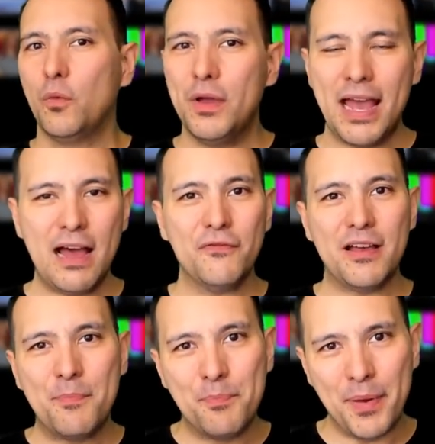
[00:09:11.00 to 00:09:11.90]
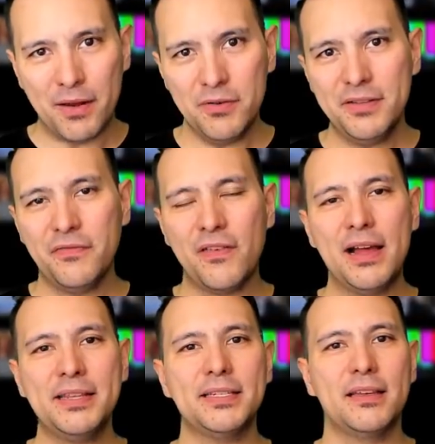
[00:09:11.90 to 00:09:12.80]
we have a better
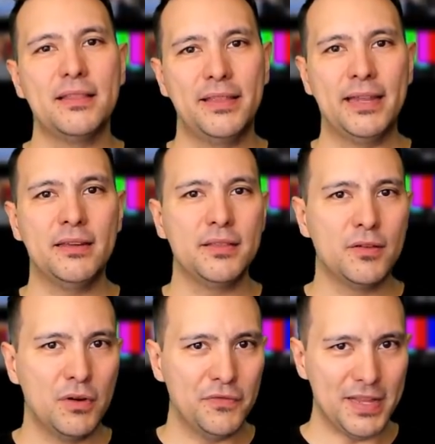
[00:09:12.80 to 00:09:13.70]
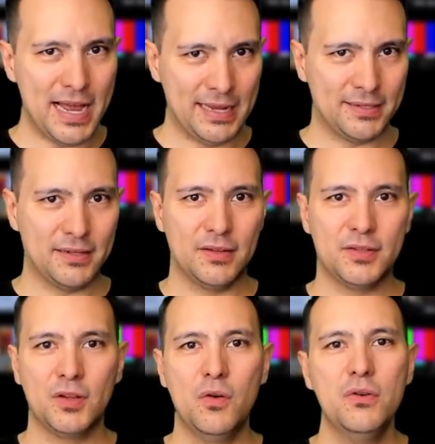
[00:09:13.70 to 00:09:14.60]
device than the Rift S.
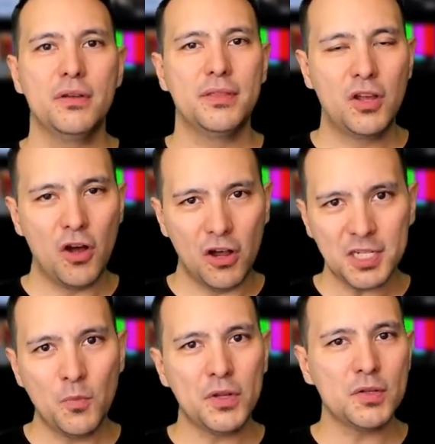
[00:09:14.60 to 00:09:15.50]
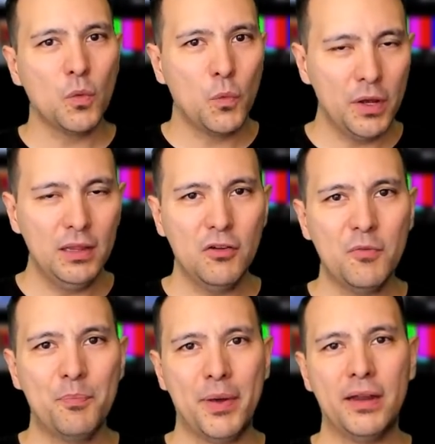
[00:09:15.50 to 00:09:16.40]
So the Cosmos will
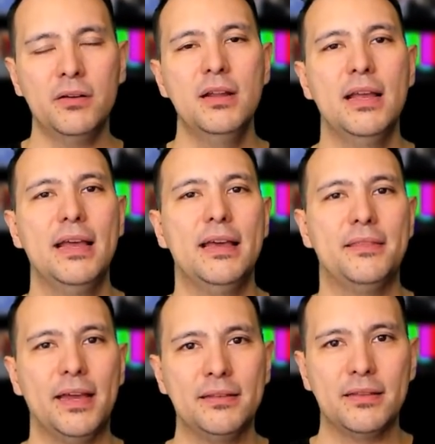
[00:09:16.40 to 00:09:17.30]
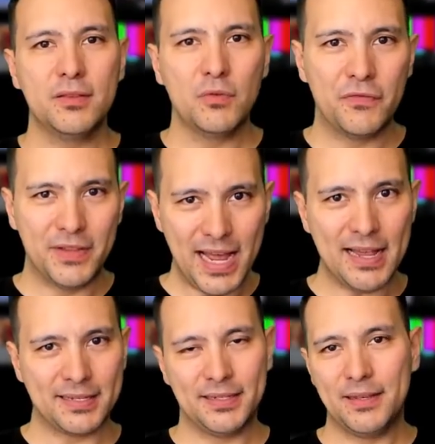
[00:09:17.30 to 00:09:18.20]
look better than the Rift
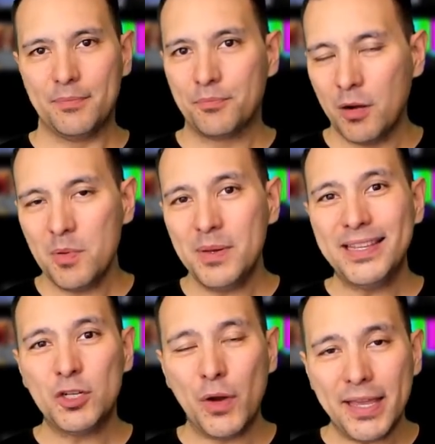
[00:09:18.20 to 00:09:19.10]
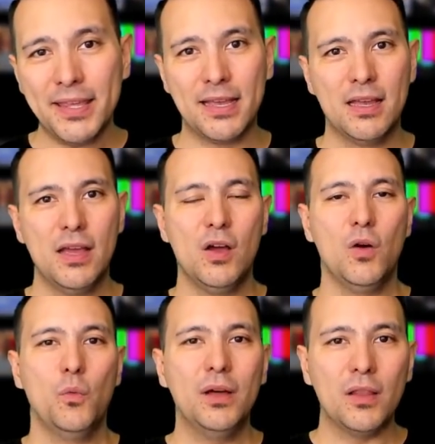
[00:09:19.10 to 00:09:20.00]
S. Probably tracking
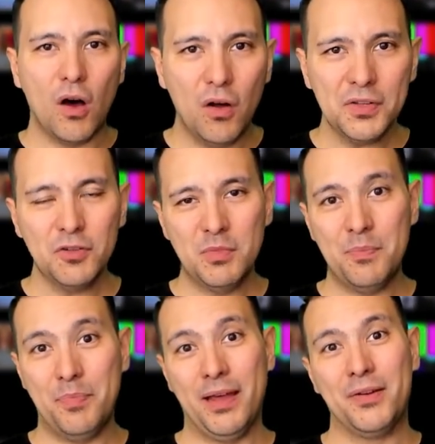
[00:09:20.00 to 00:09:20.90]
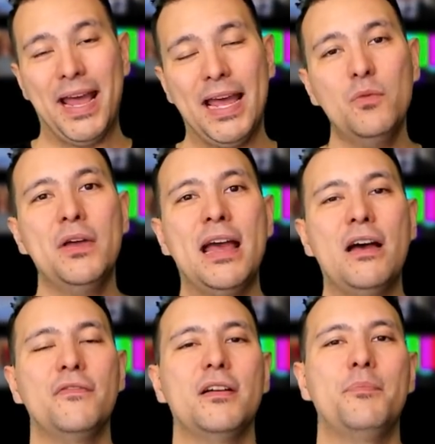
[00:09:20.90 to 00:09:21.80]
will also be better and we
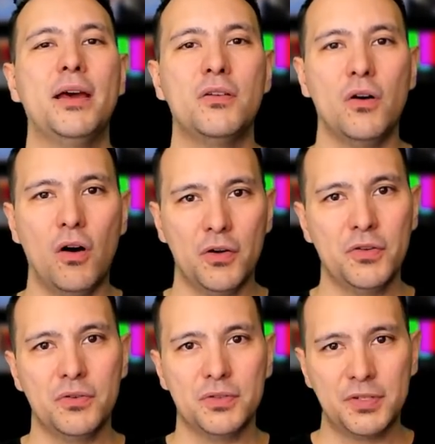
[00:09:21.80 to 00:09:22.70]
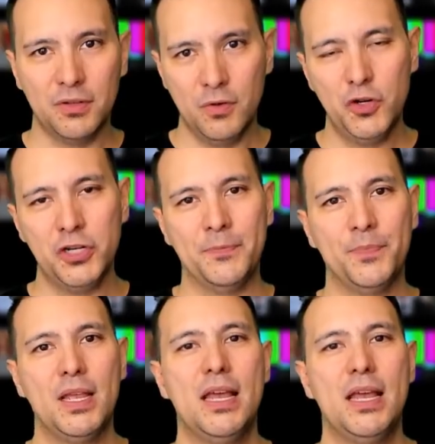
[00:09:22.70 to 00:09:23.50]
have a better audio solution.